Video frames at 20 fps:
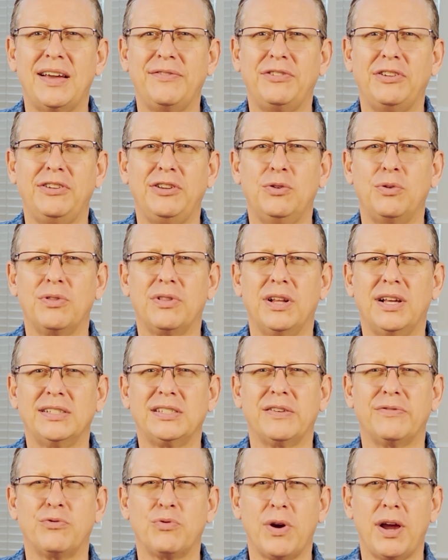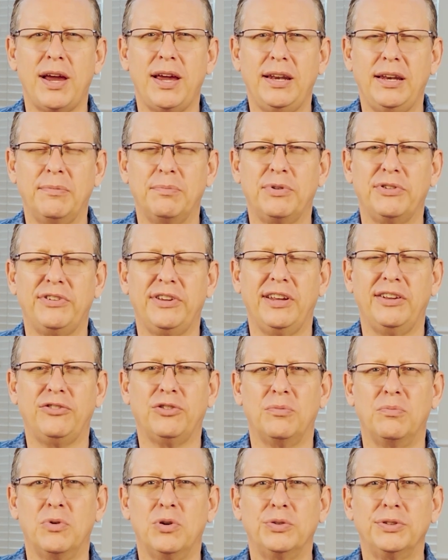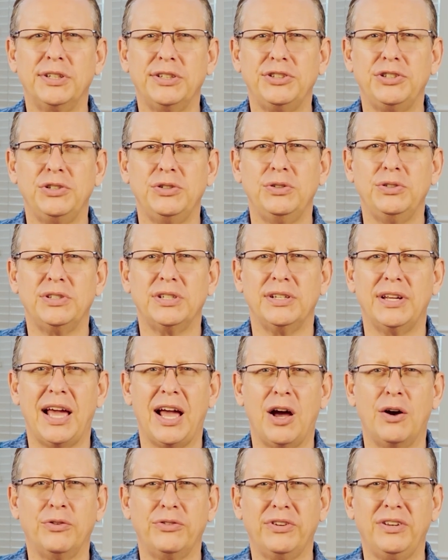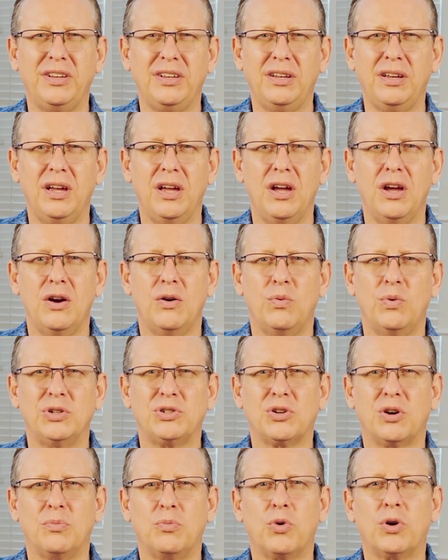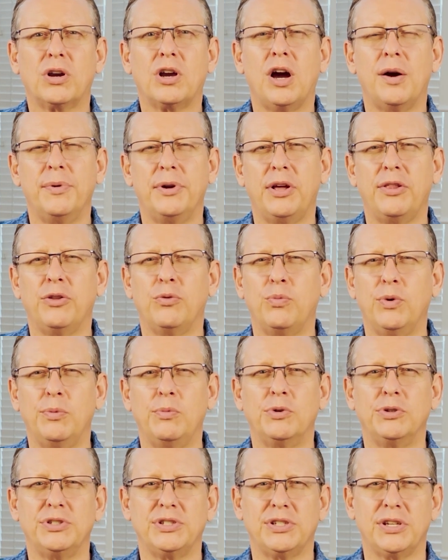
have to deal with lots of rain and potential mold issues in housing, which are more common on the windward